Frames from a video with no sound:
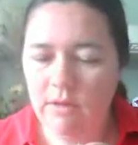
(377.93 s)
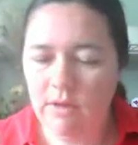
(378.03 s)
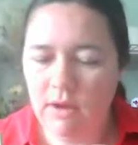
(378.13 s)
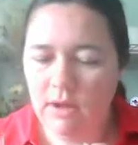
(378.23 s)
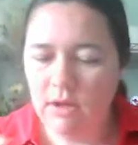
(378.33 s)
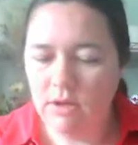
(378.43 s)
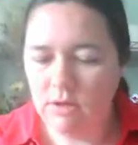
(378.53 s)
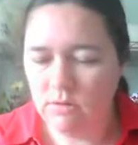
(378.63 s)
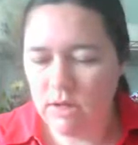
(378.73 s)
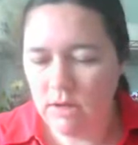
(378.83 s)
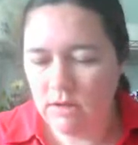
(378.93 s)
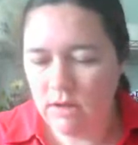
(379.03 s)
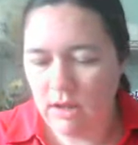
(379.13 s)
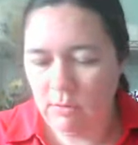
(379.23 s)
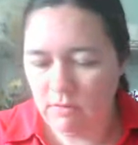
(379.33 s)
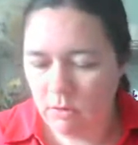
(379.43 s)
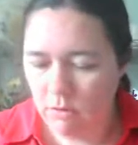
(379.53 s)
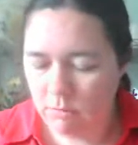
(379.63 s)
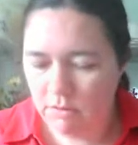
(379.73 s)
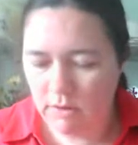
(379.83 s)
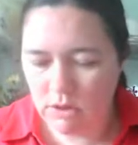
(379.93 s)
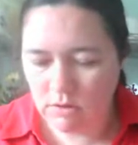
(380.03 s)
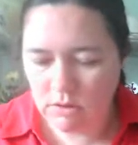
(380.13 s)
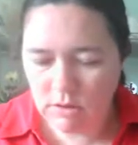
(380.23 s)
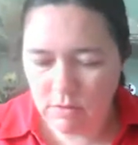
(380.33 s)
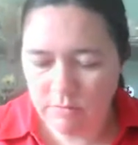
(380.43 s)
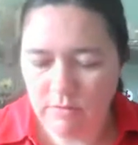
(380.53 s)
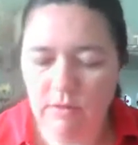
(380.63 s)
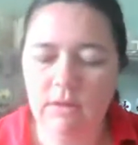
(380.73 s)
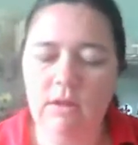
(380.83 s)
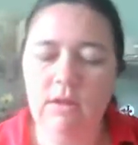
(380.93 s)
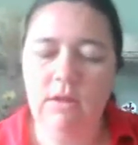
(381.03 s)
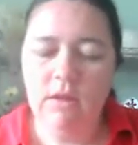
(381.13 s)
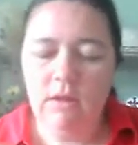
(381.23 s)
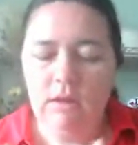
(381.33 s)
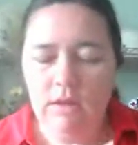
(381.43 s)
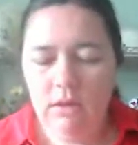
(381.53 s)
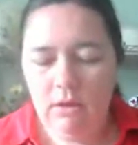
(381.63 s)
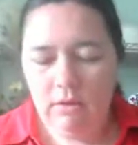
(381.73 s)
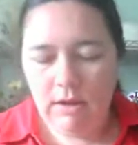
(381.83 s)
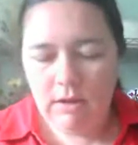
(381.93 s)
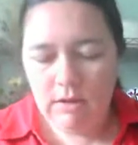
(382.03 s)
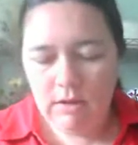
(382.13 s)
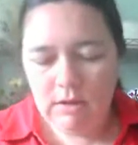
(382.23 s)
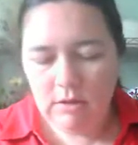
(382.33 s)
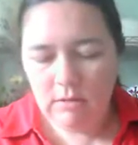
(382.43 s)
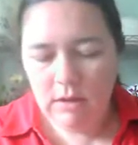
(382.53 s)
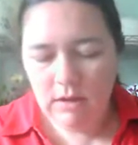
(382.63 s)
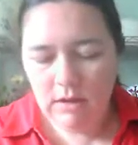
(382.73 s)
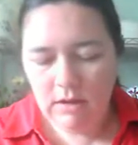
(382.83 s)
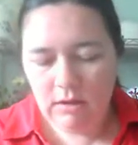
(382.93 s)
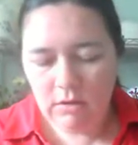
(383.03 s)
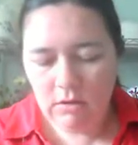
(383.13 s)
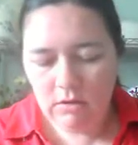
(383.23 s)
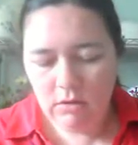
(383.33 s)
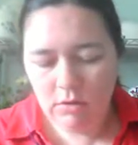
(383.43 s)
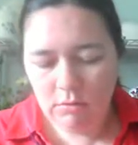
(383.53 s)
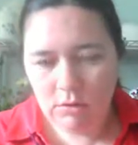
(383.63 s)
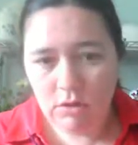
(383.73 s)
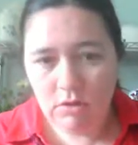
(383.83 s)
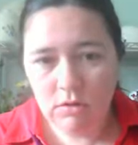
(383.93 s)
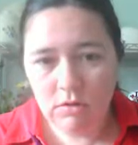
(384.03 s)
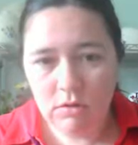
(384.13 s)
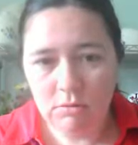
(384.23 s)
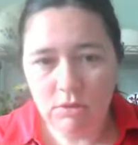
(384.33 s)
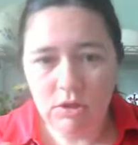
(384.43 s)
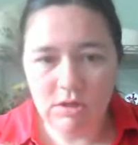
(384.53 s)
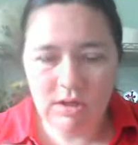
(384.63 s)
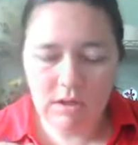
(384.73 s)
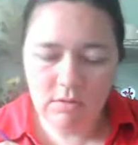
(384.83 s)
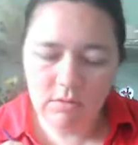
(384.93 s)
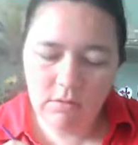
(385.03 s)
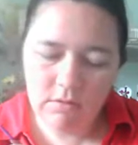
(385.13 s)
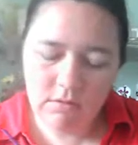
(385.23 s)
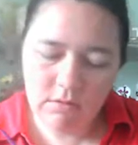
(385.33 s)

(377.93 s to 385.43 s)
without any issues, and today I'm having quite a bit of issues. So, all right. So again, using the cuticle pusher to push it down.